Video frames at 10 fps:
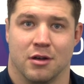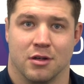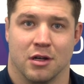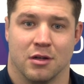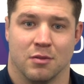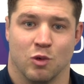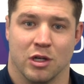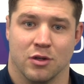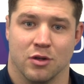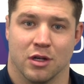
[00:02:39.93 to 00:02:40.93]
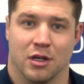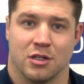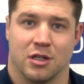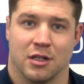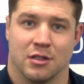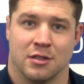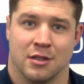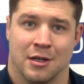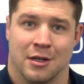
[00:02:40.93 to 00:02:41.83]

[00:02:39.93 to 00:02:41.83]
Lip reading: and when you do get your chance,